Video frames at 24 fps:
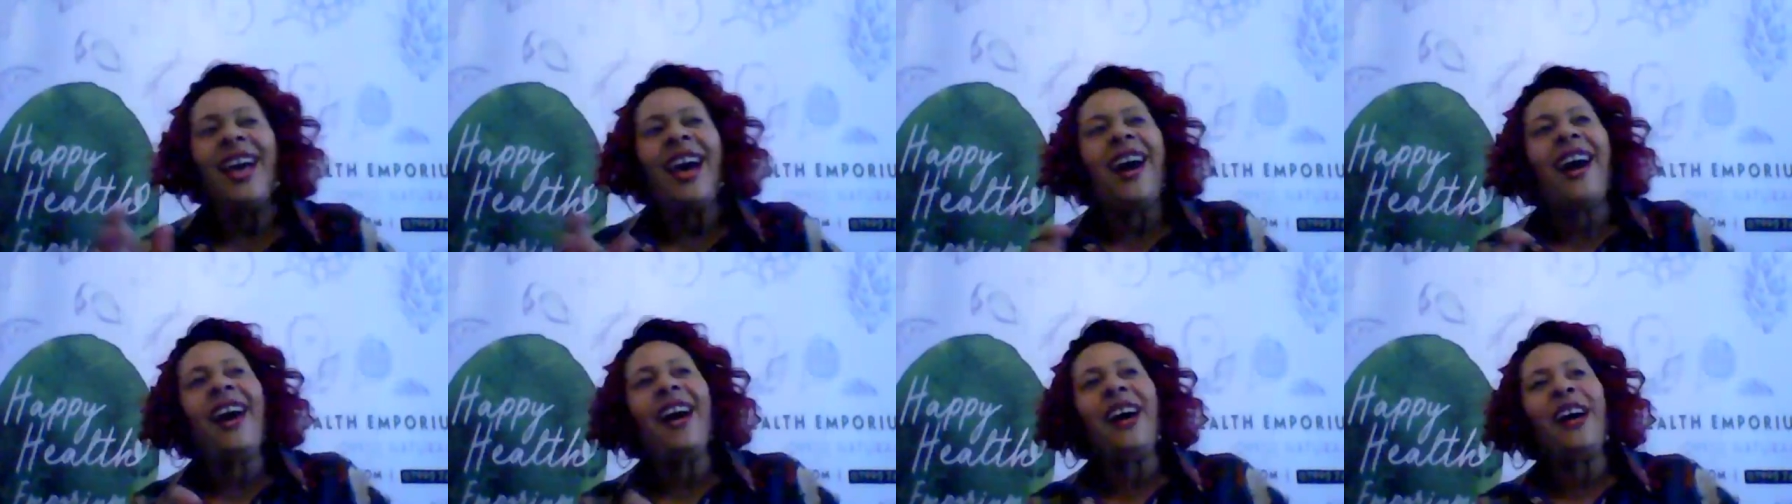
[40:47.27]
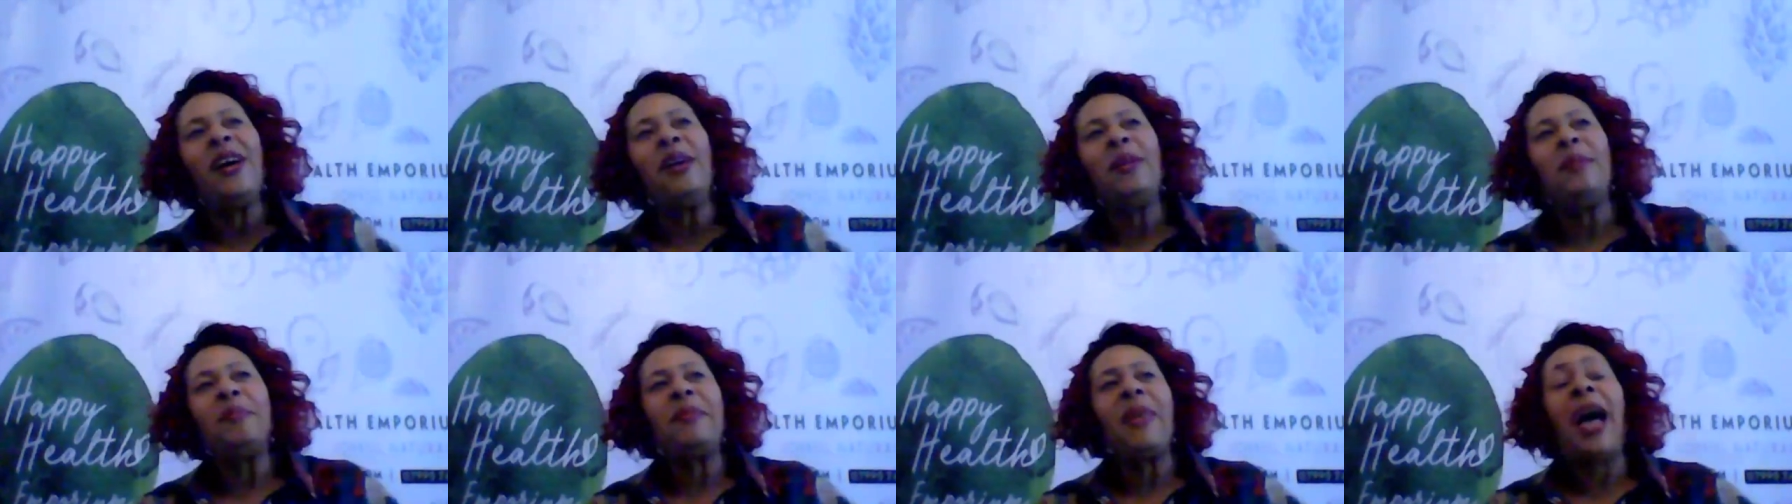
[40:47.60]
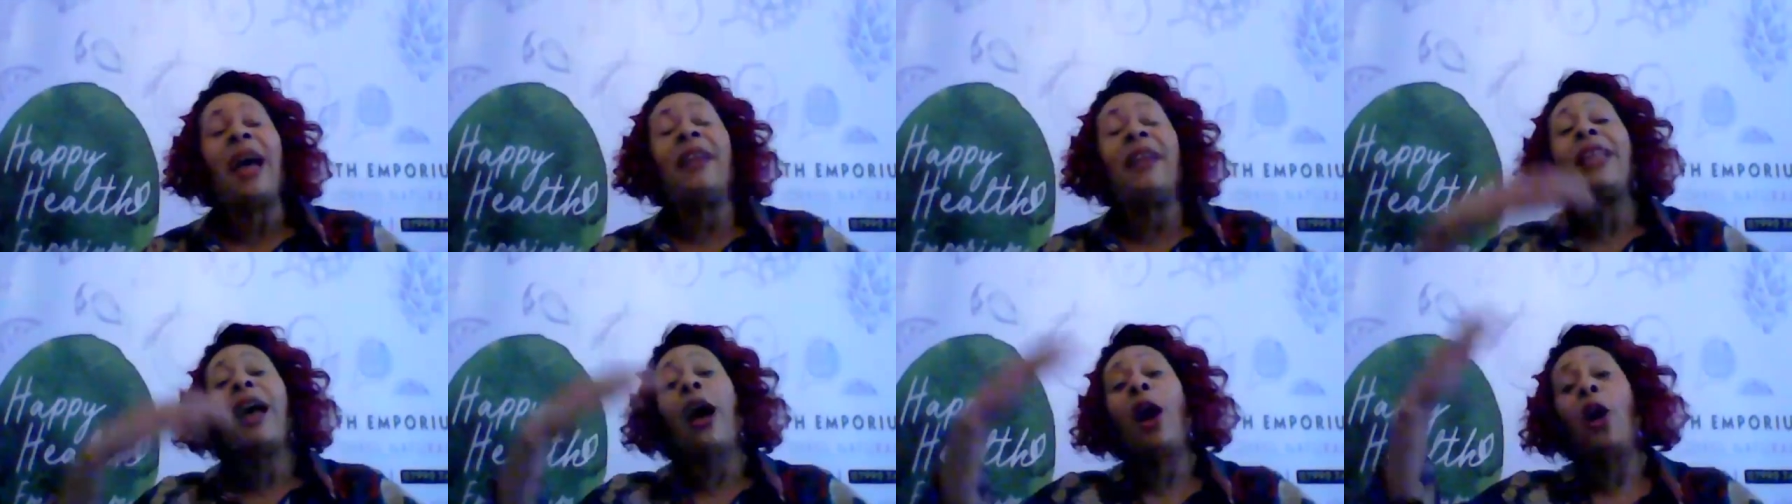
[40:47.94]
And
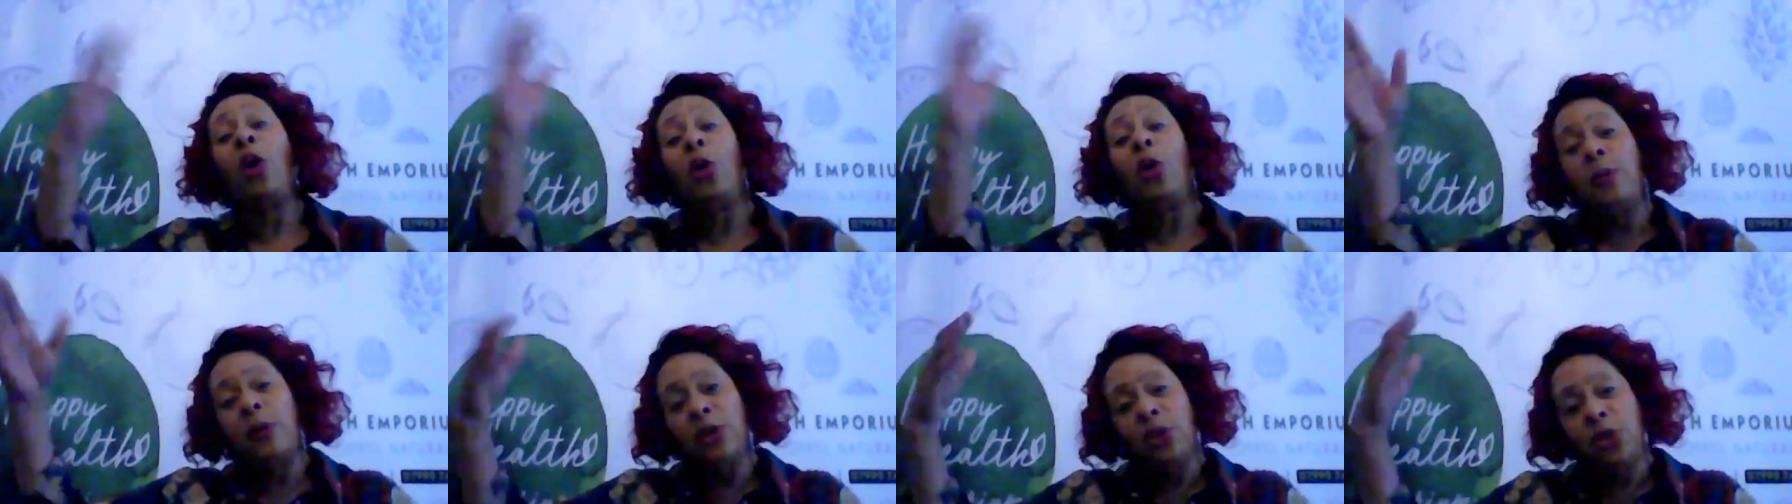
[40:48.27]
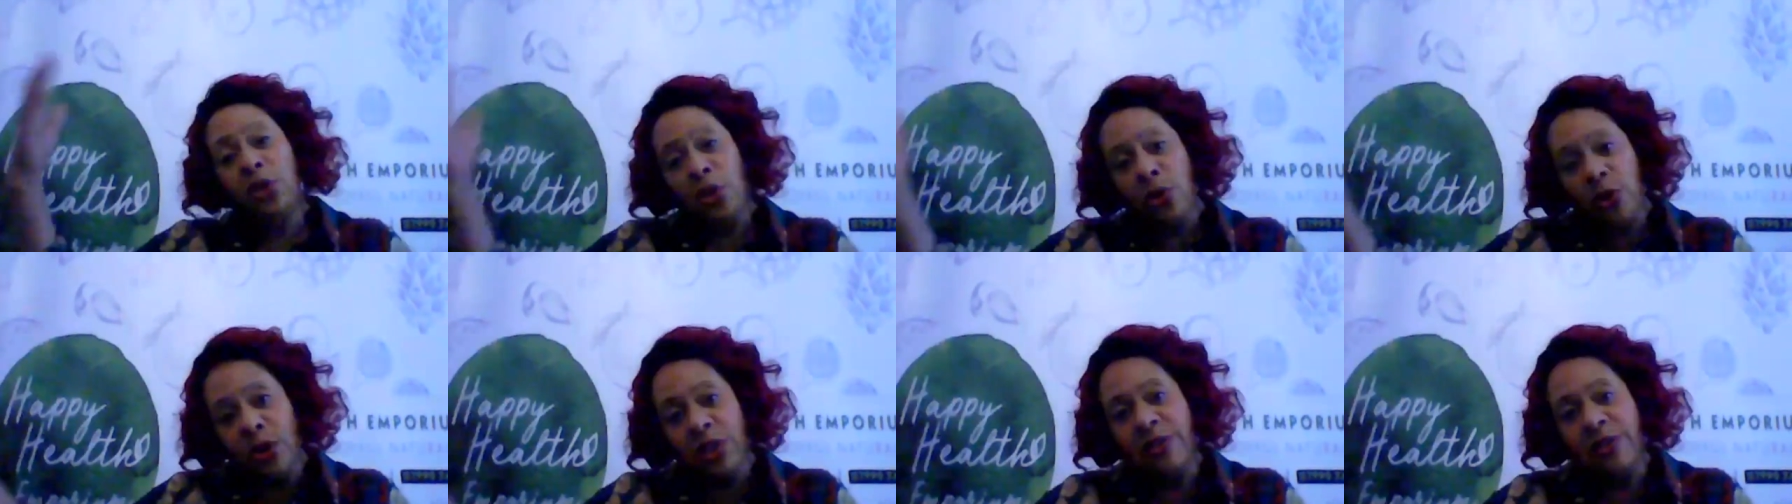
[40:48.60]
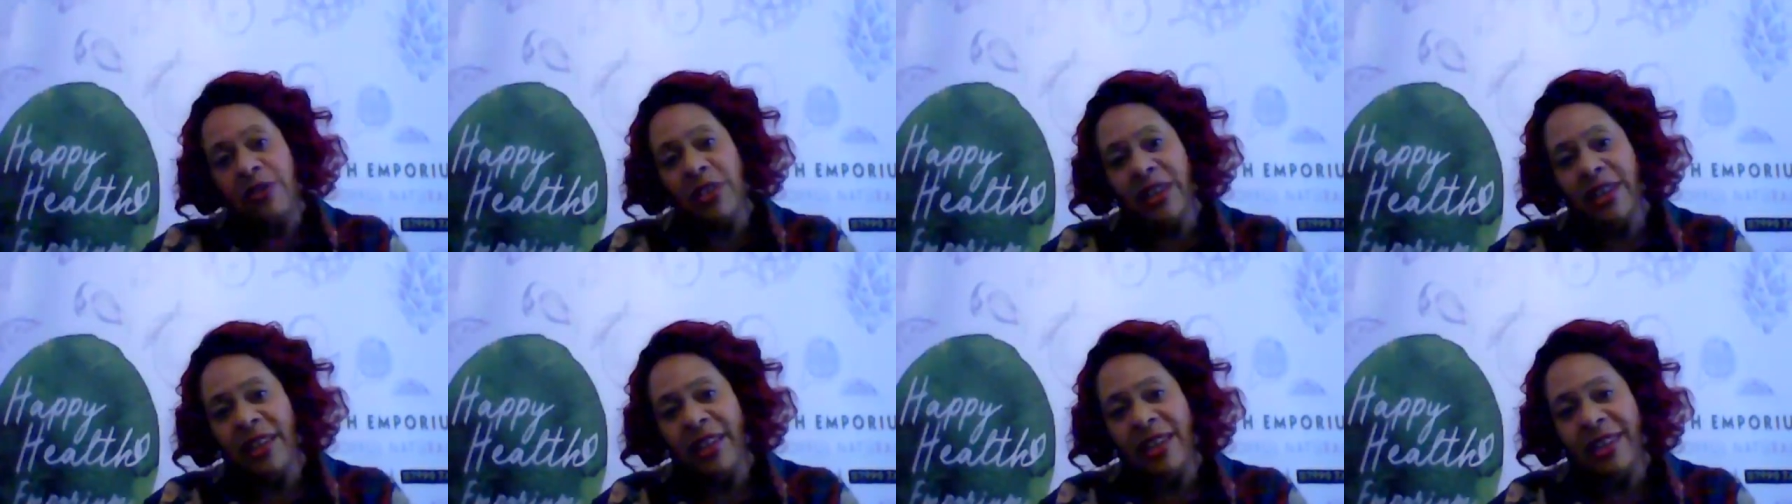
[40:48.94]
that opened doors
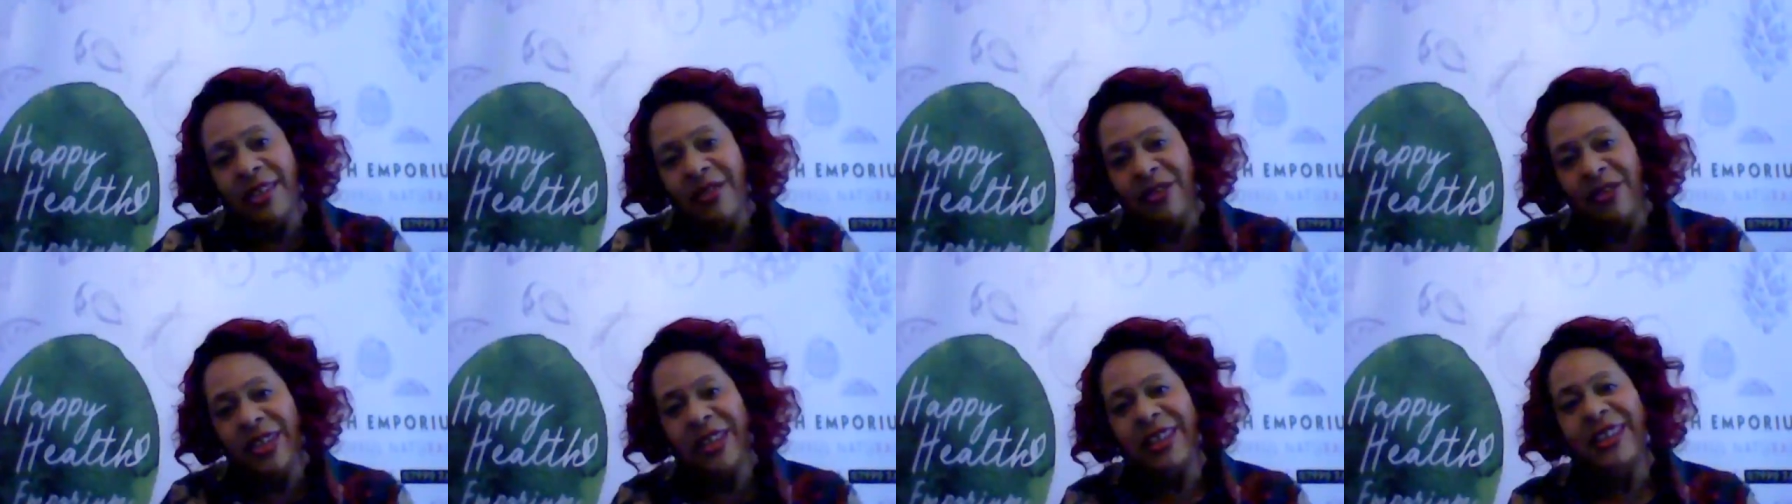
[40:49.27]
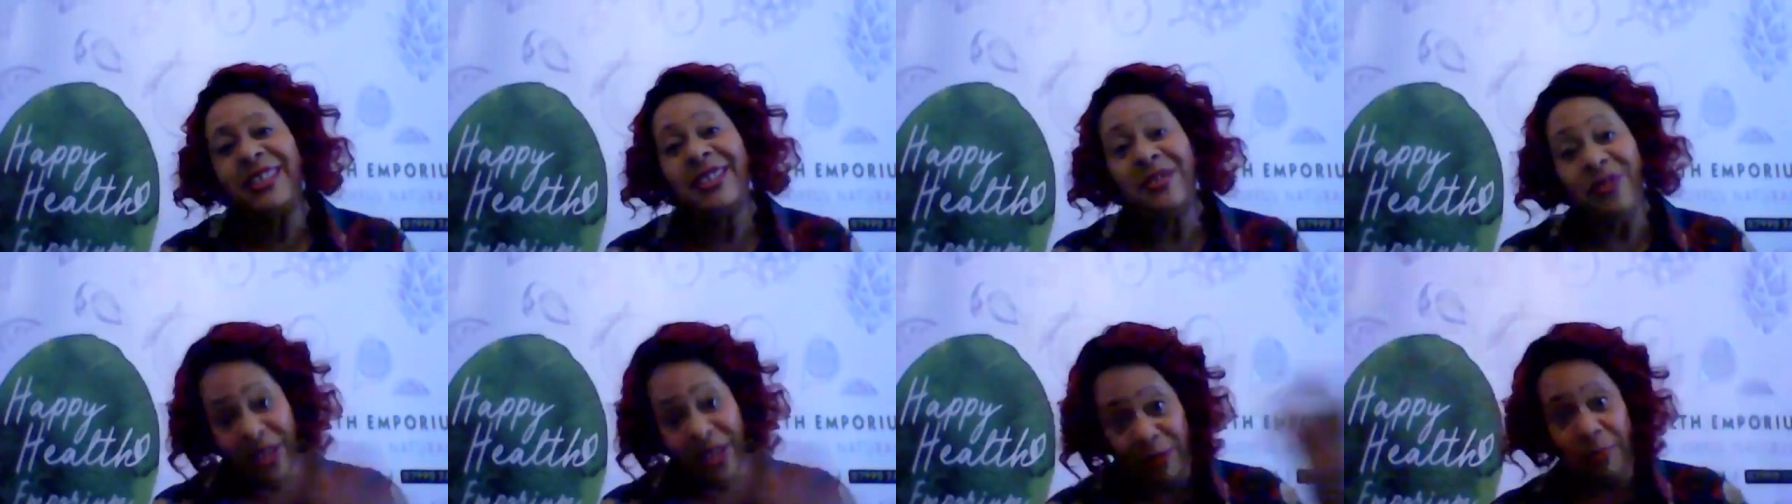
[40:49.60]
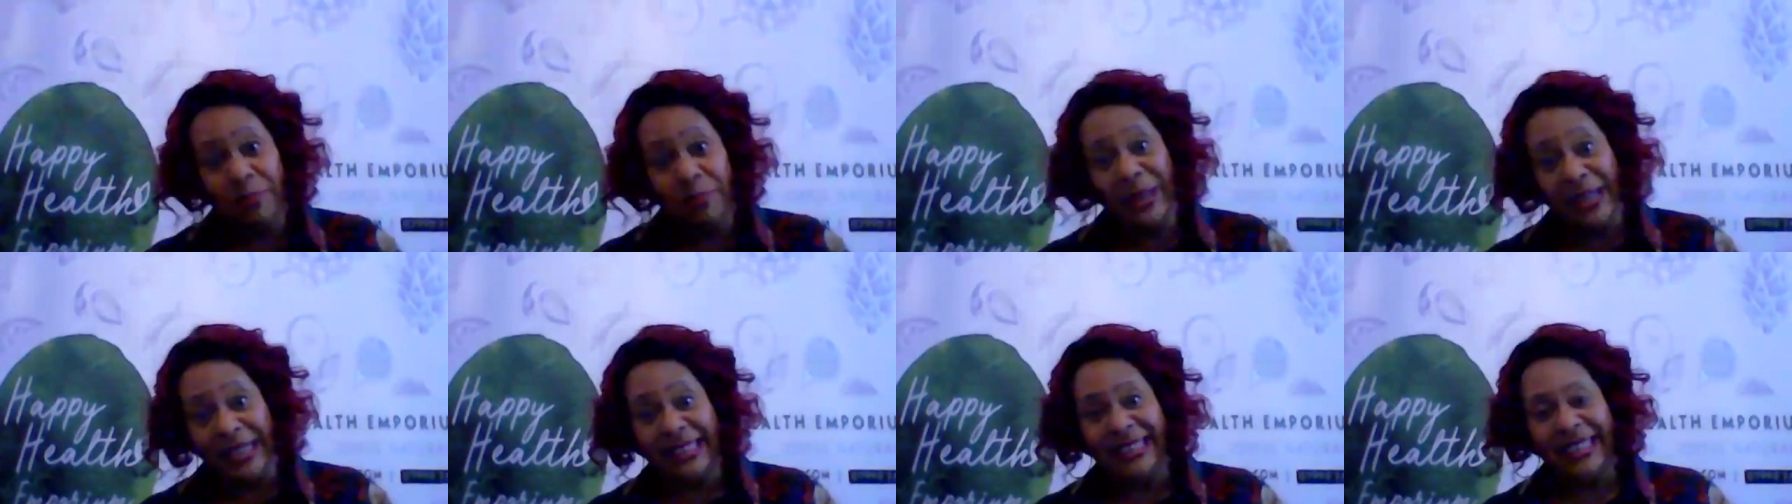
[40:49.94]
for
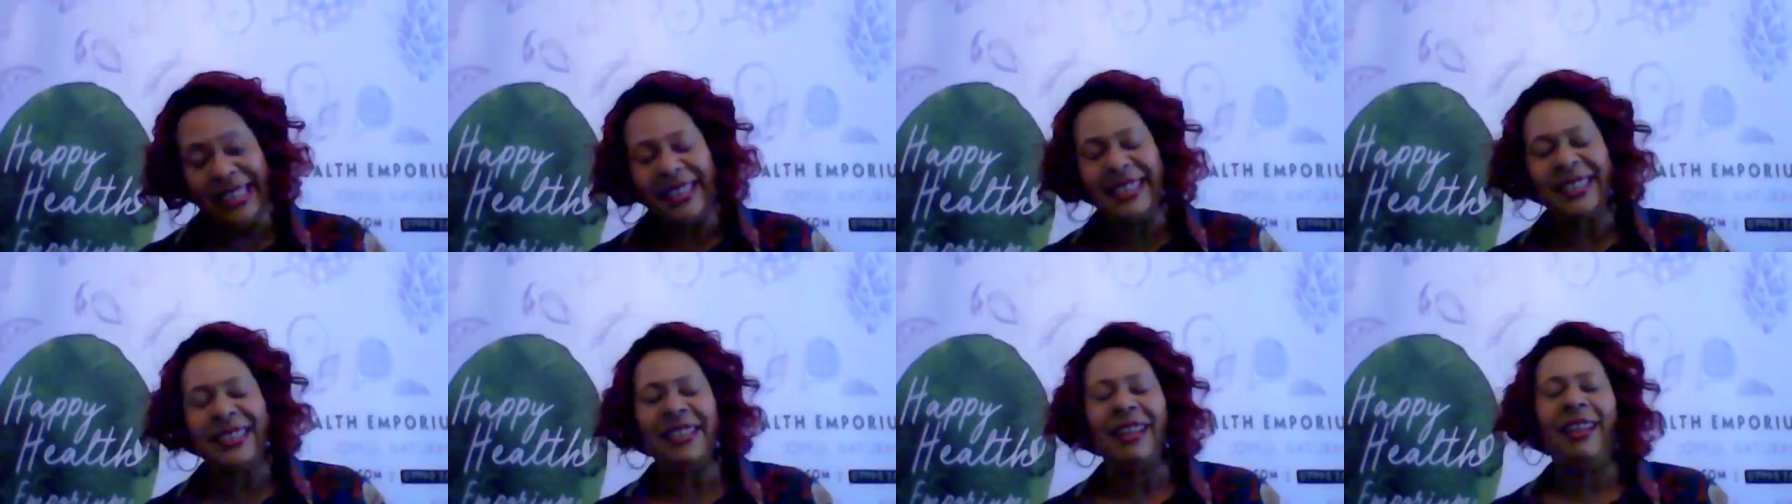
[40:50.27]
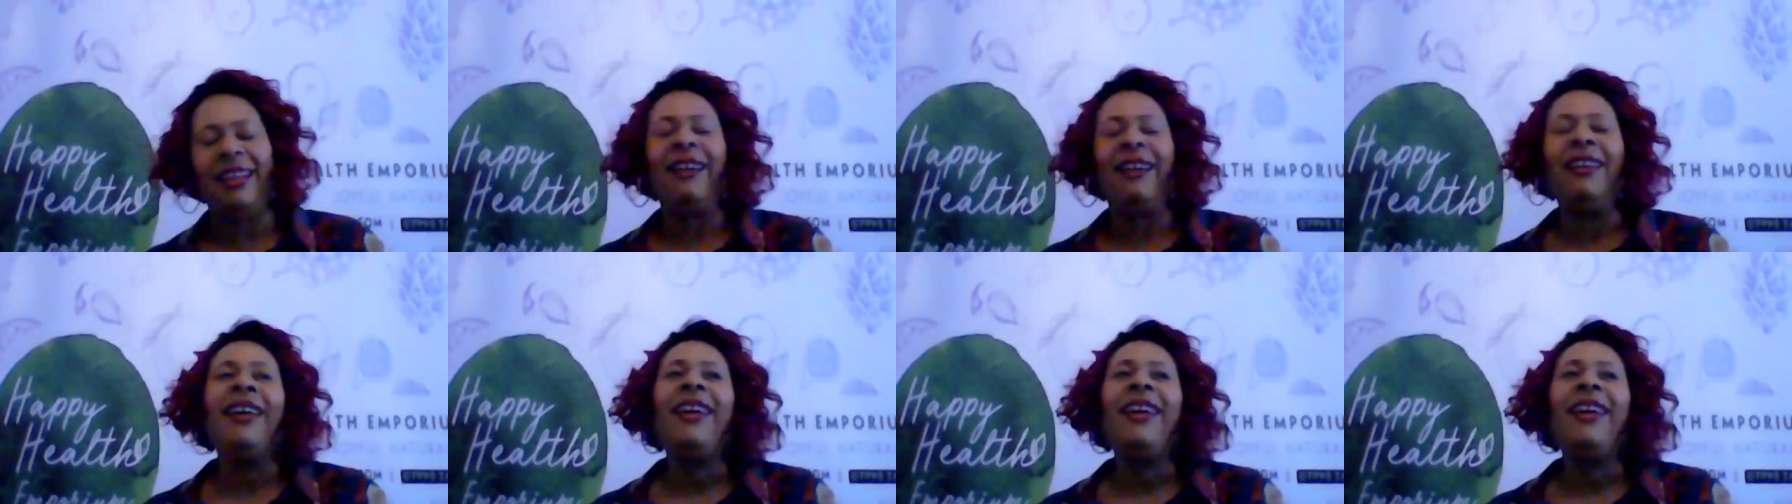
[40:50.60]
Big Sister.